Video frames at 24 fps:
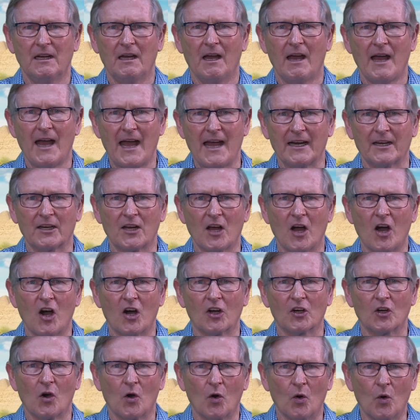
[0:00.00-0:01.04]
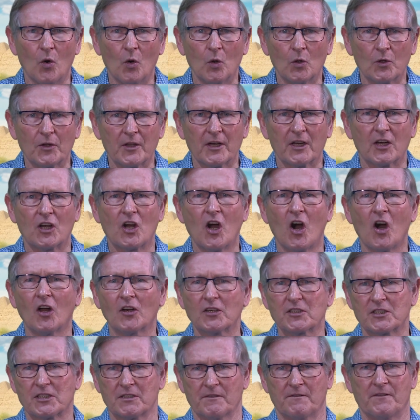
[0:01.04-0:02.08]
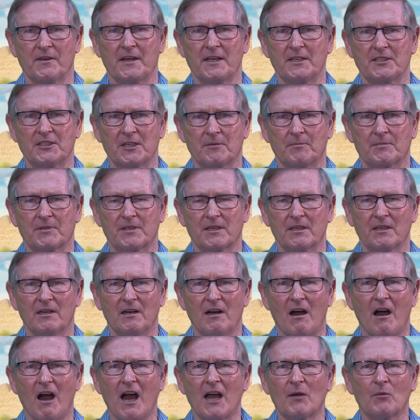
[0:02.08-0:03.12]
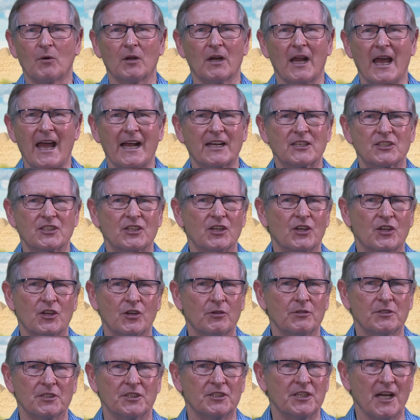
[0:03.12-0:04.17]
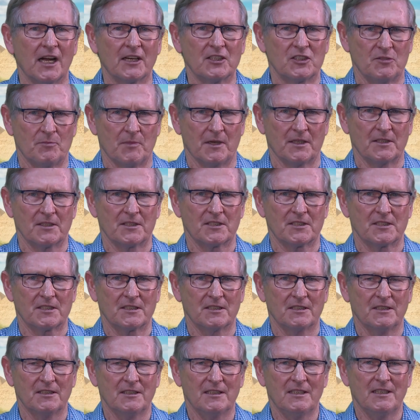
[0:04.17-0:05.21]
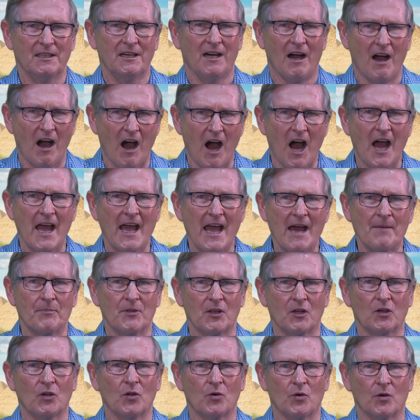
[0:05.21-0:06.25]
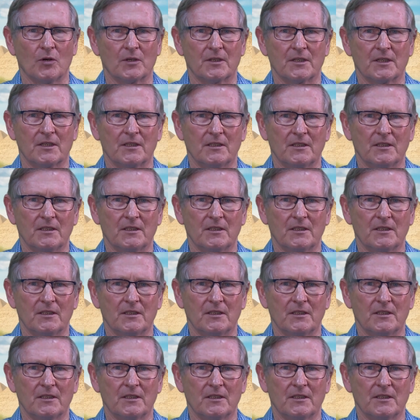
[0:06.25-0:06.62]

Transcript: And on all the gods of Egypt I will execute judgments. I am the Lord.